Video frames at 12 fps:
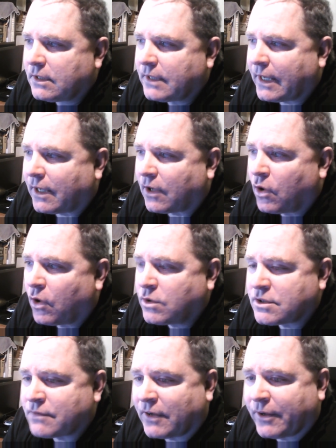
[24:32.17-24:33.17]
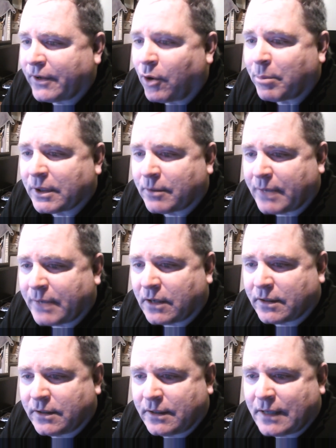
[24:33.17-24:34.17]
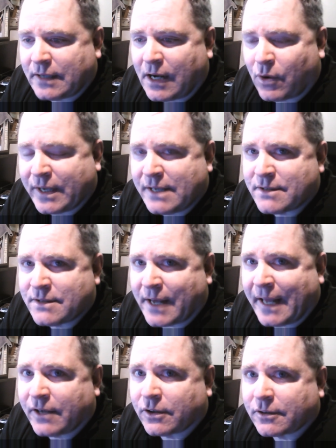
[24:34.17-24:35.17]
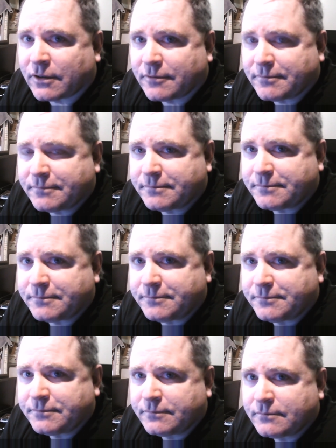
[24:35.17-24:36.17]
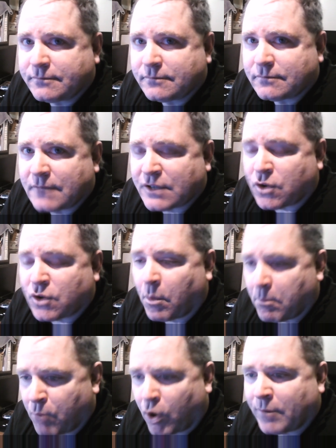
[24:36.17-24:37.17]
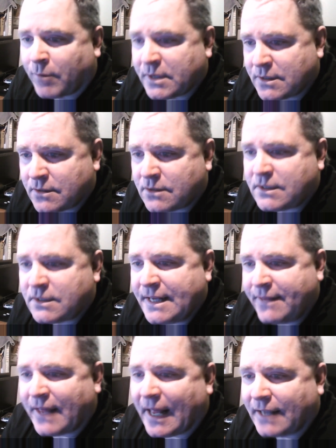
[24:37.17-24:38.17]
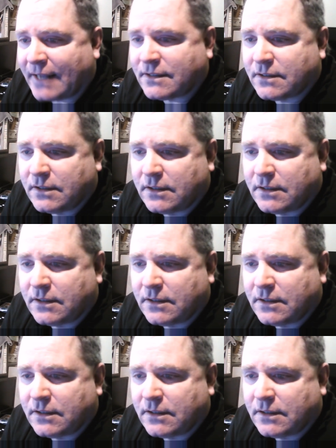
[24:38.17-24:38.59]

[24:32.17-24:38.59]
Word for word: Yeah, Oaks is very open about how he's a hater. And so Mormons see that